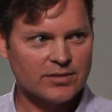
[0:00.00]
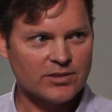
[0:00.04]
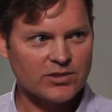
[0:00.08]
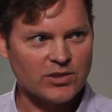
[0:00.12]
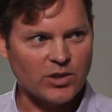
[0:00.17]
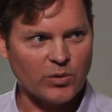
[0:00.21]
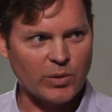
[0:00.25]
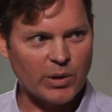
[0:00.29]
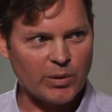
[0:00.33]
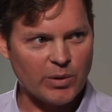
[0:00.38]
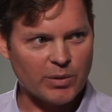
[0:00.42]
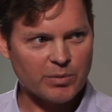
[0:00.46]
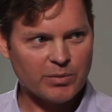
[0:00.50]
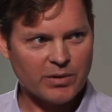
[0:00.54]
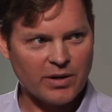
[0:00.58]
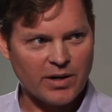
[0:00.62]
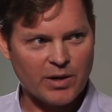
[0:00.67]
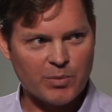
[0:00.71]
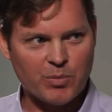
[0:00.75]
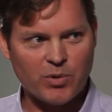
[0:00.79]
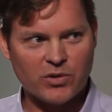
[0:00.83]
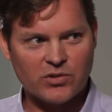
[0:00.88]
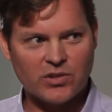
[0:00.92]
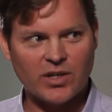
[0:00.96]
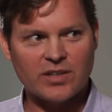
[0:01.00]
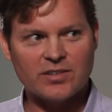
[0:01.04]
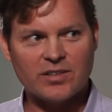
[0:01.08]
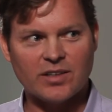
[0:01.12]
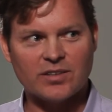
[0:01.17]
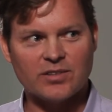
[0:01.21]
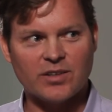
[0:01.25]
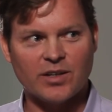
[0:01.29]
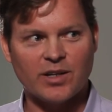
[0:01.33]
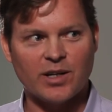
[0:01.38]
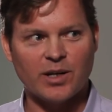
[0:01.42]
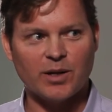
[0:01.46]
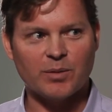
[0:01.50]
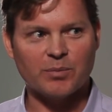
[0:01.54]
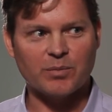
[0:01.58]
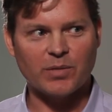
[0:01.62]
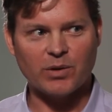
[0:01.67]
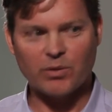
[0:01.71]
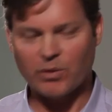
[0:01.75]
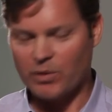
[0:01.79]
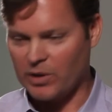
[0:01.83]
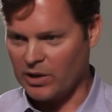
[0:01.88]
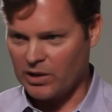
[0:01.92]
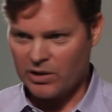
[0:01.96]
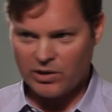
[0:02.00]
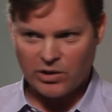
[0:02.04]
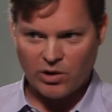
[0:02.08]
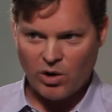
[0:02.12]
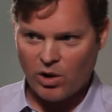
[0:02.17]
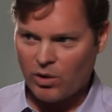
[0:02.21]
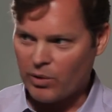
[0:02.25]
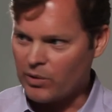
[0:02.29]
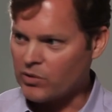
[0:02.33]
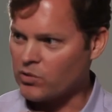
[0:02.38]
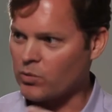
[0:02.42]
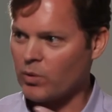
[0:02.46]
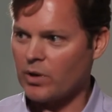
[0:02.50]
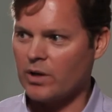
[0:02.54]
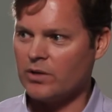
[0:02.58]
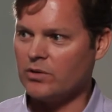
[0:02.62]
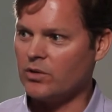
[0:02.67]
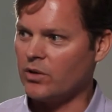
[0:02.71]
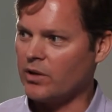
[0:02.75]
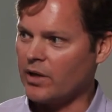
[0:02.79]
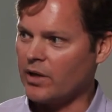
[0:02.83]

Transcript: So we were kind of presenting to him, and you always want to do